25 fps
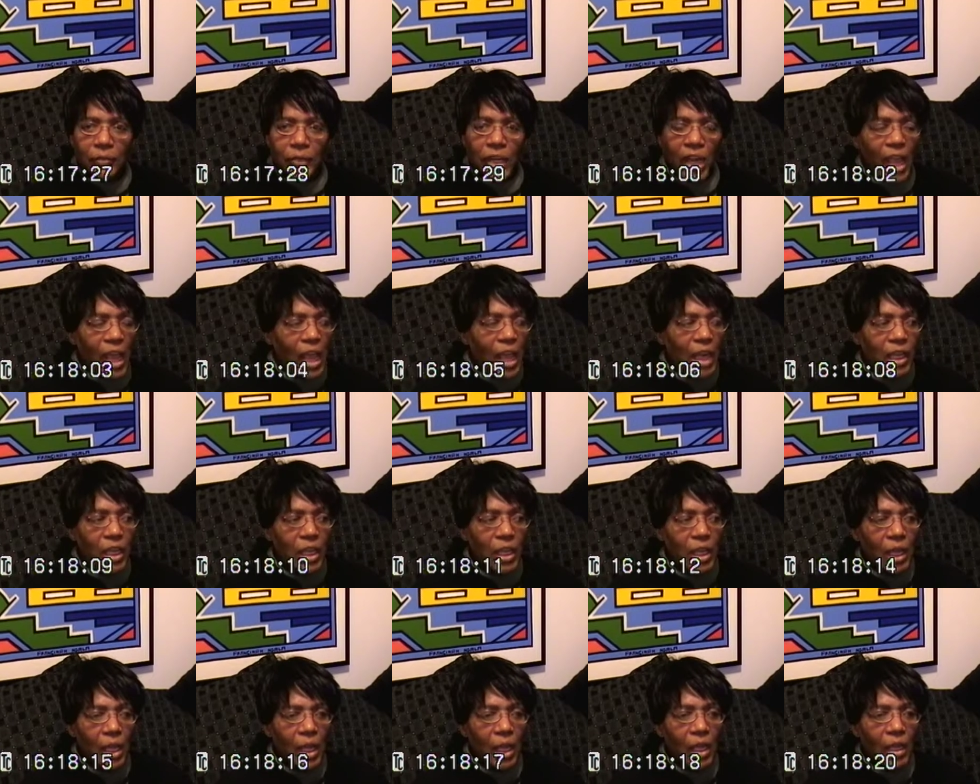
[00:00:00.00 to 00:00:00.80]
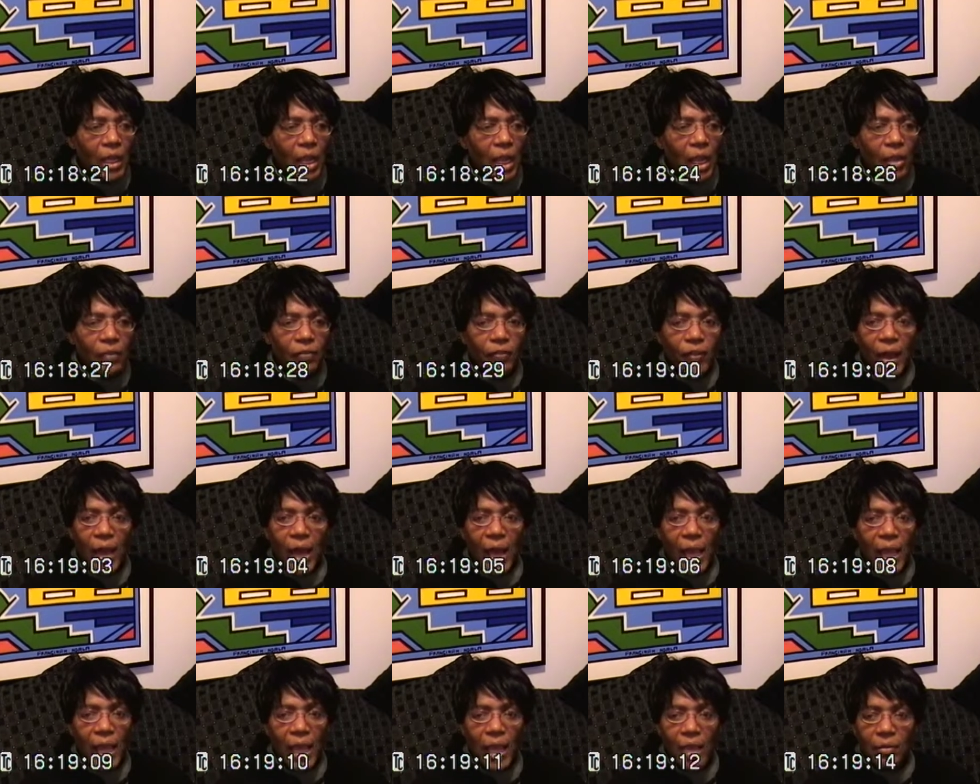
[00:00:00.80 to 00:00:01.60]
and he and if
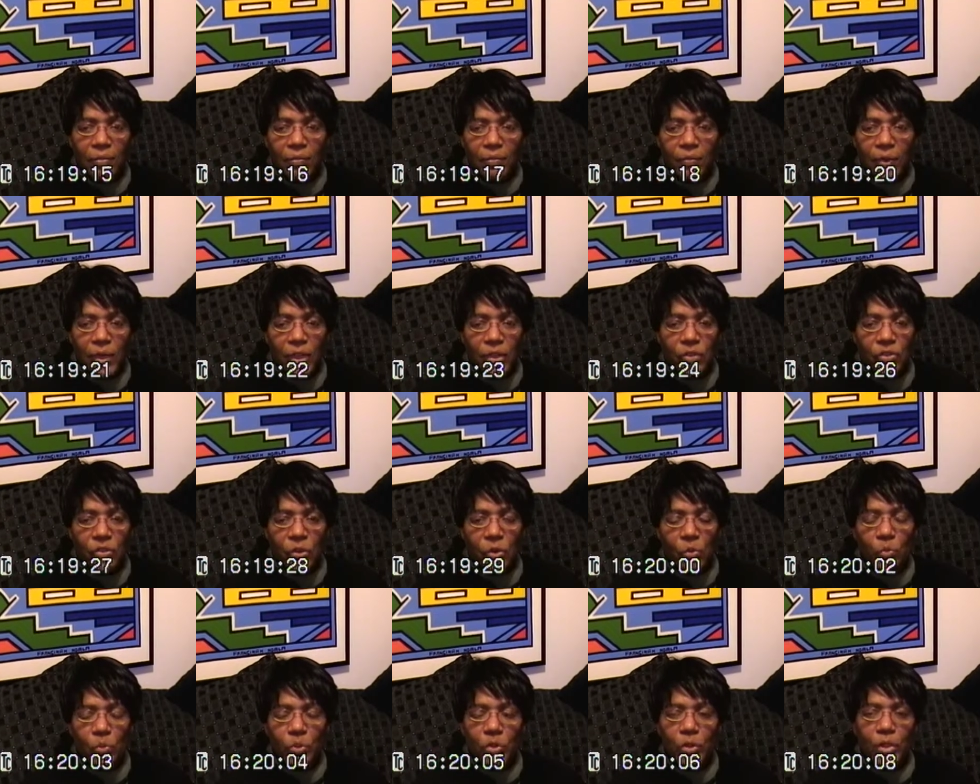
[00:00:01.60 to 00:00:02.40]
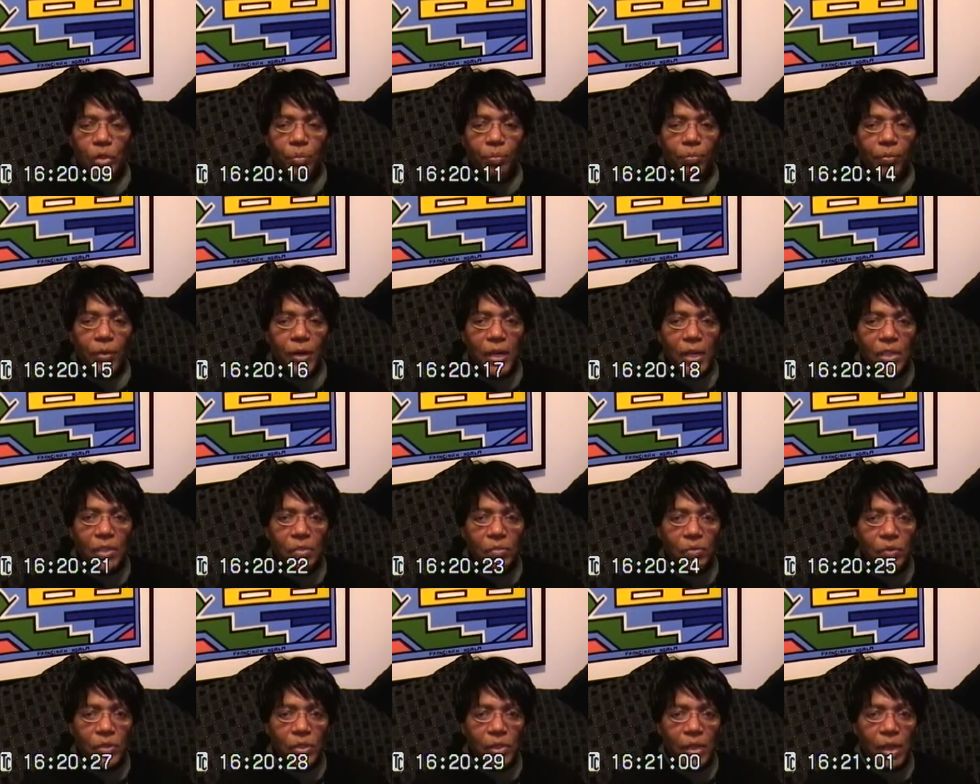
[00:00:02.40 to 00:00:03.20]
I hadn't, and so when the
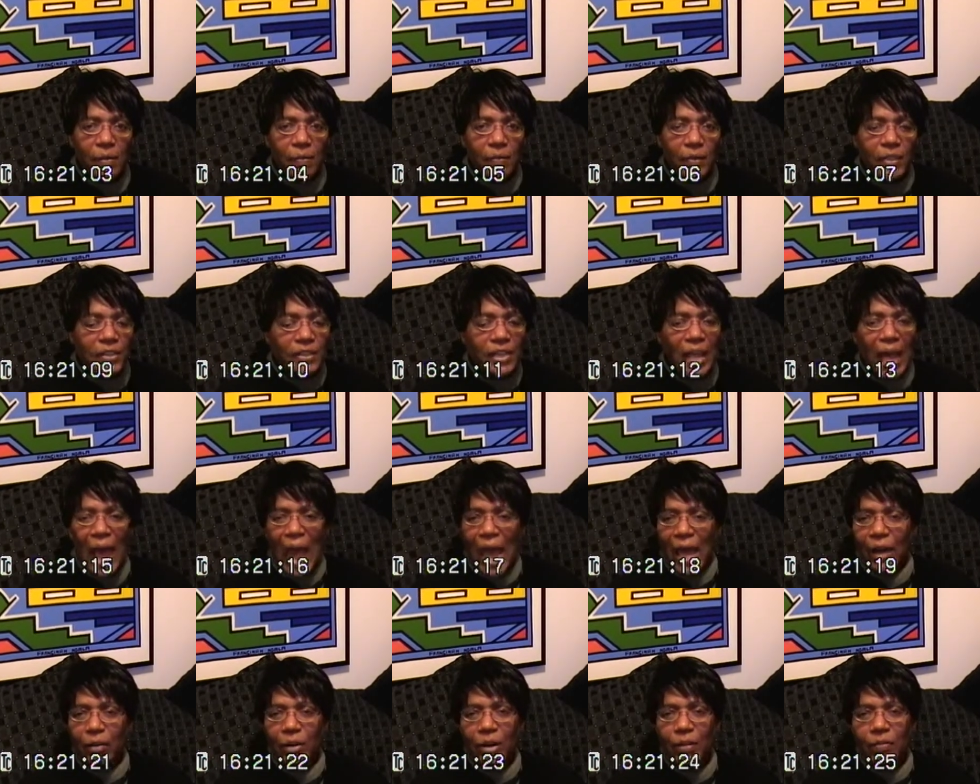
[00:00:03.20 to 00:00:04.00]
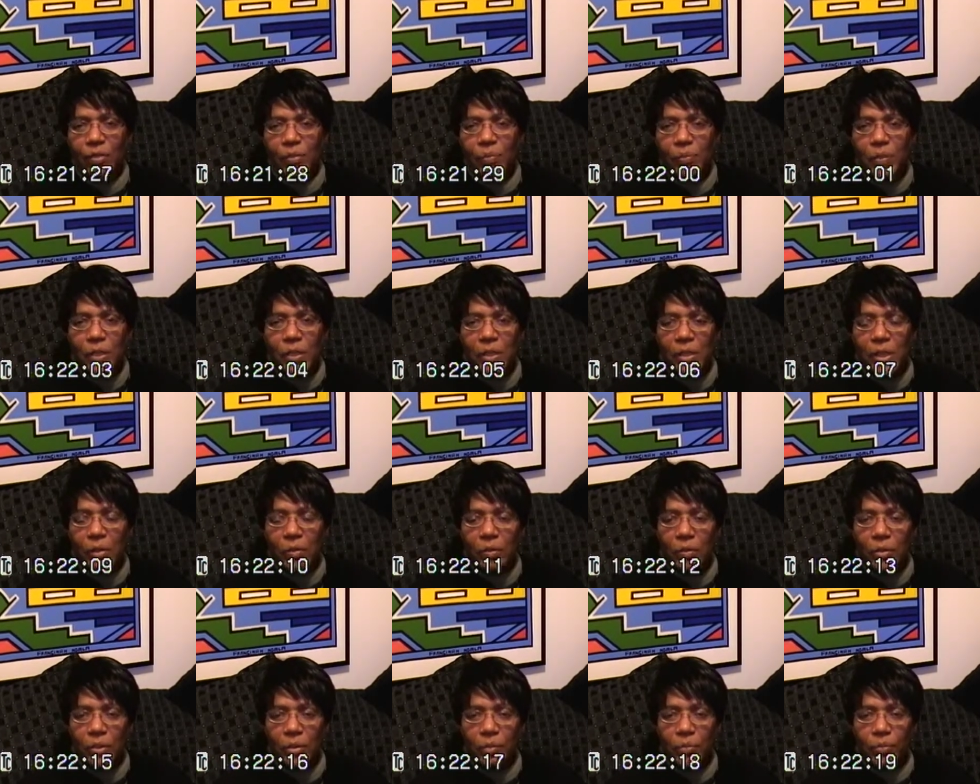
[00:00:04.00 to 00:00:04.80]
appraiser was coming, he said, "I don't have to be there
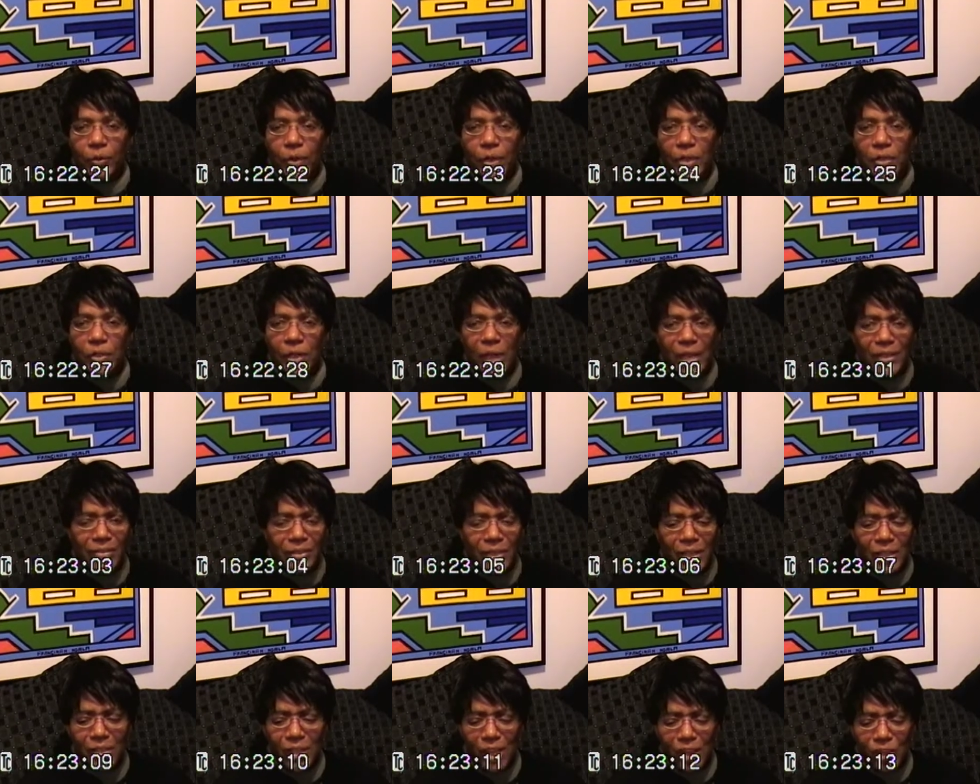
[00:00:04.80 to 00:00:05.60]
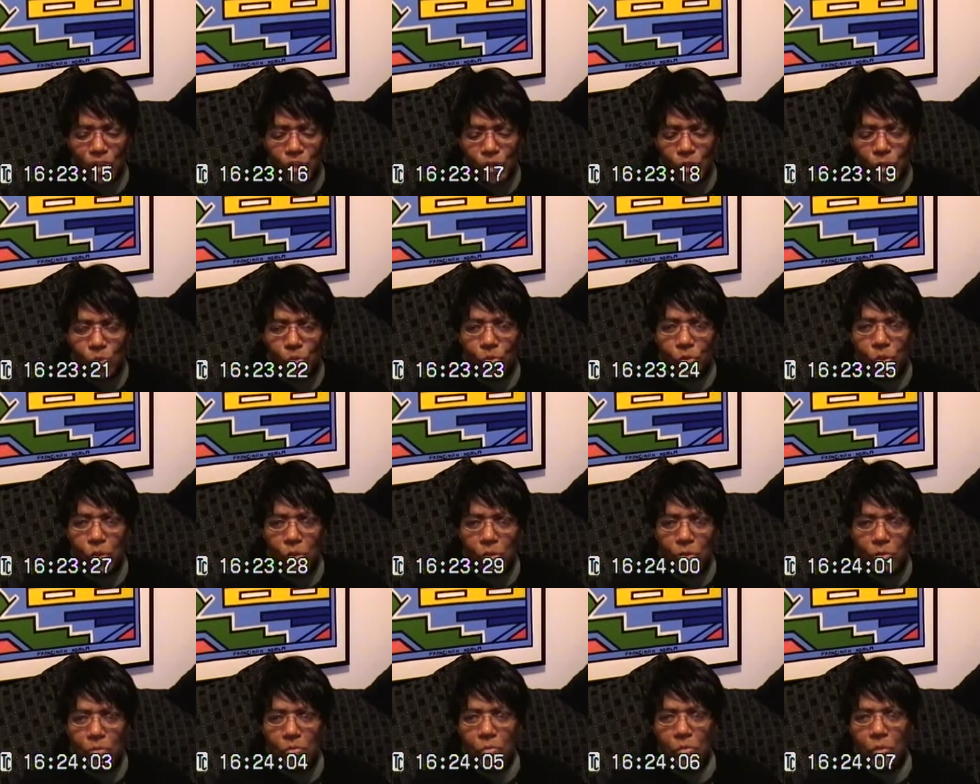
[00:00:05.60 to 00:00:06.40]
when the appraiser." I said, "Yes, you
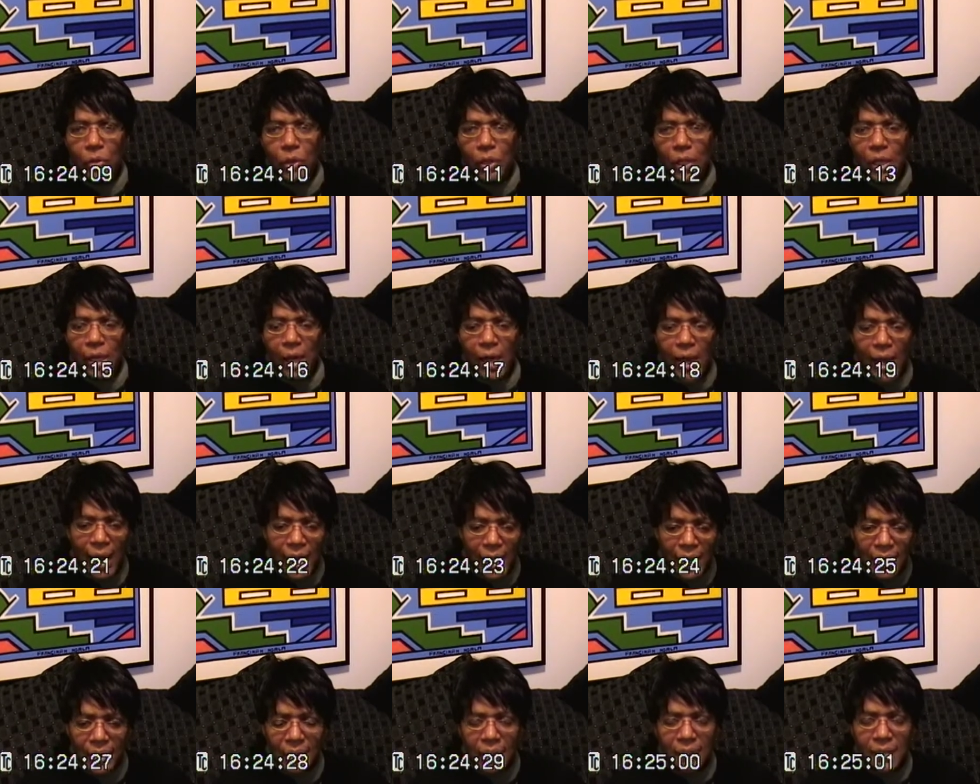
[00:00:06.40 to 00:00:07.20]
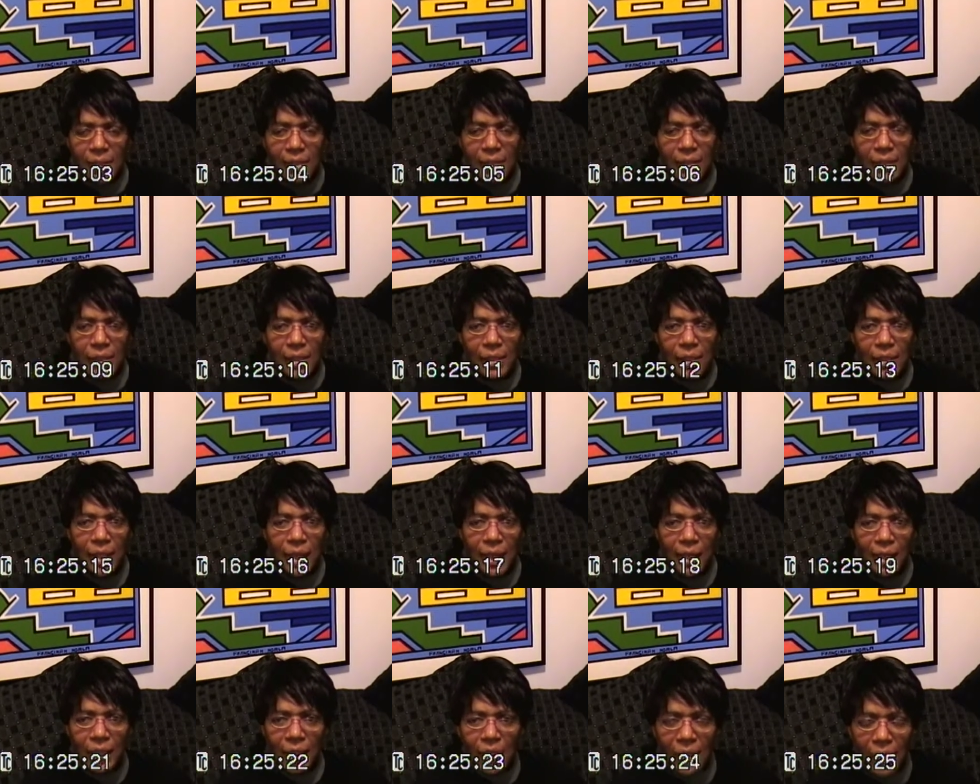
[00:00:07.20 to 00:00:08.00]
do." I insisted
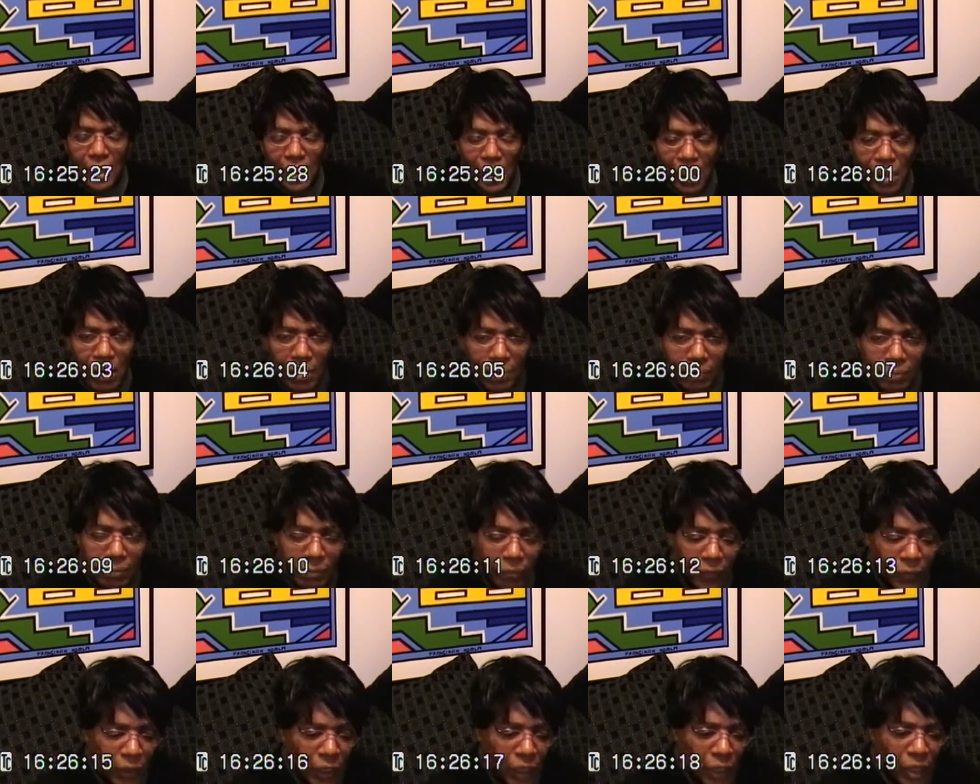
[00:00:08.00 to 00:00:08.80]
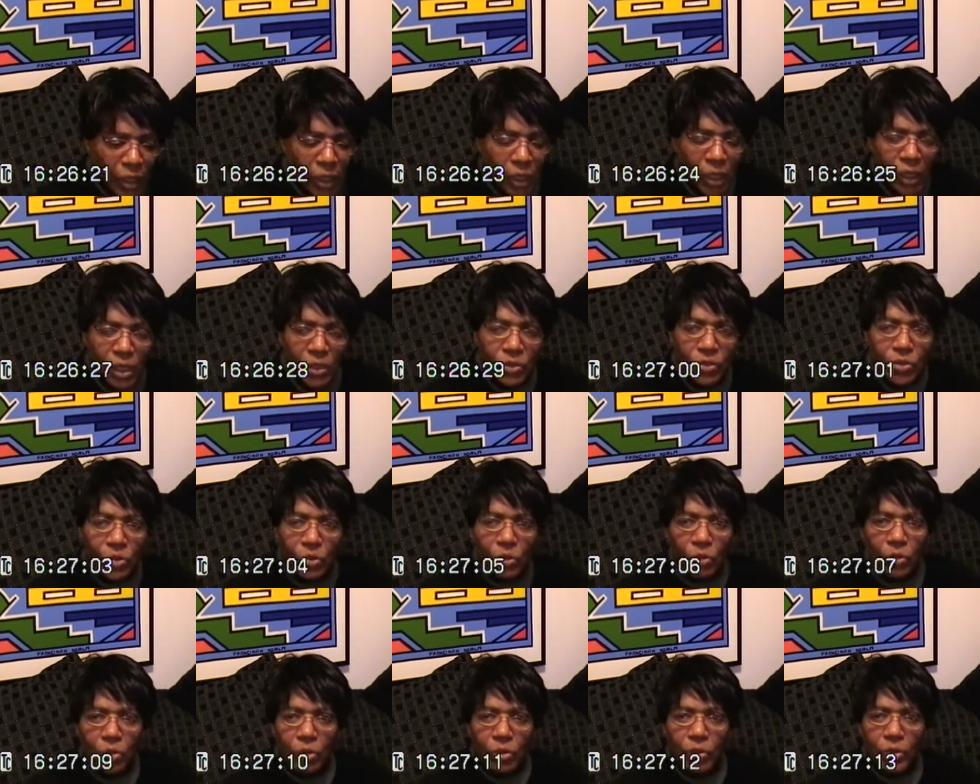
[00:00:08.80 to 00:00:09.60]
that he come. It's a
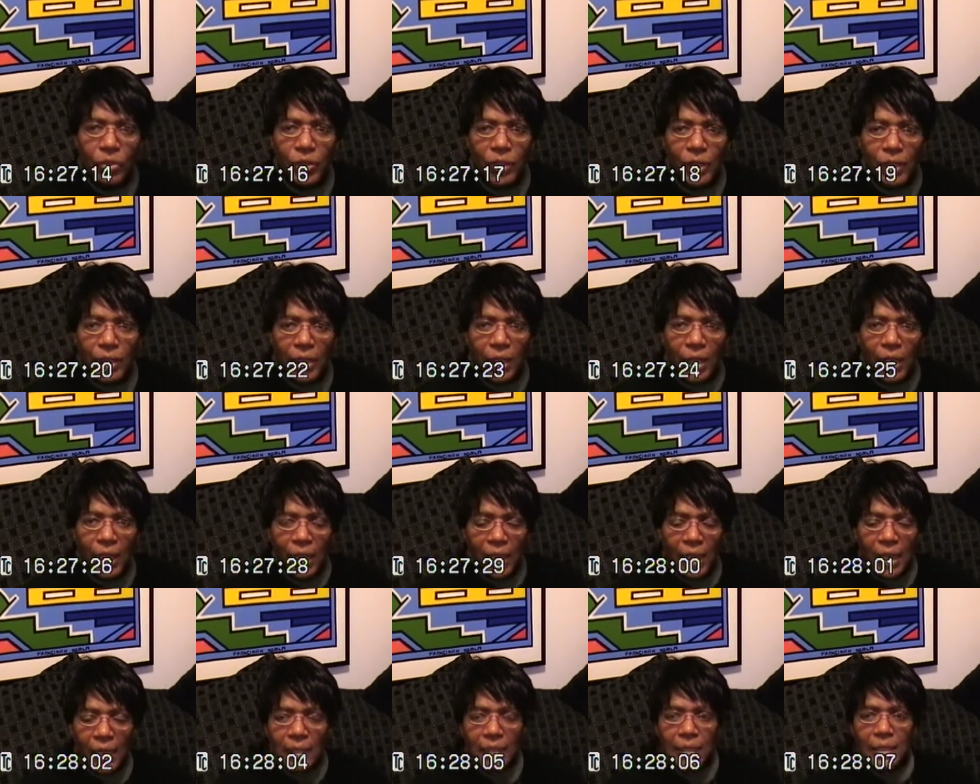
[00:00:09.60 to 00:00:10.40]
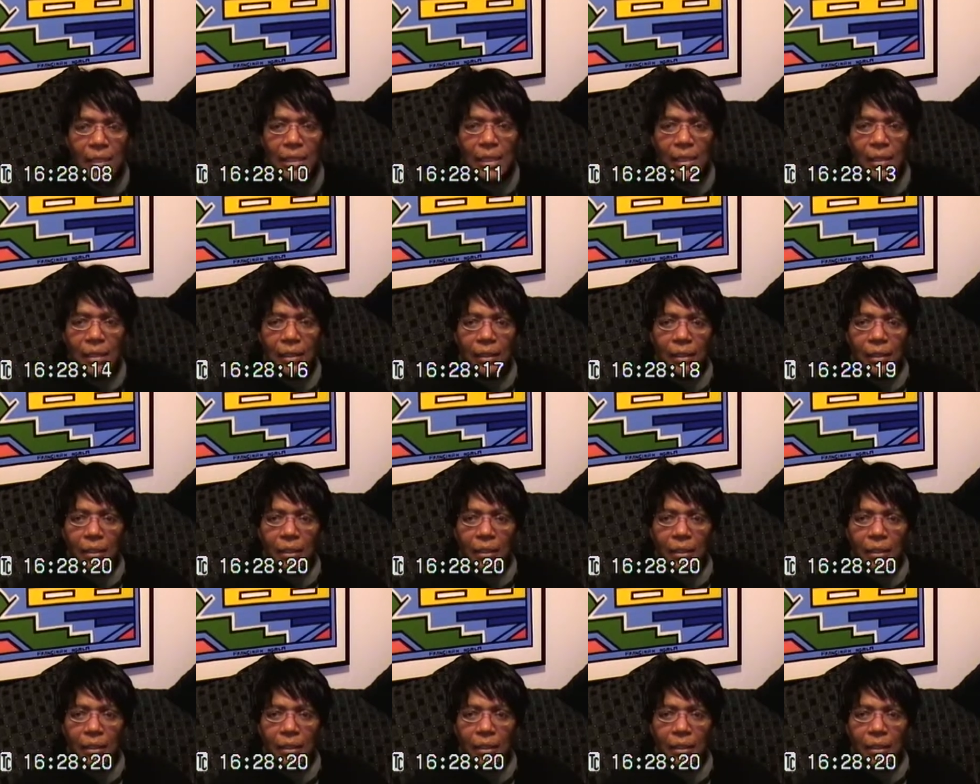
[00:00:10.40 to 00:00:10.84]
good thing that I did,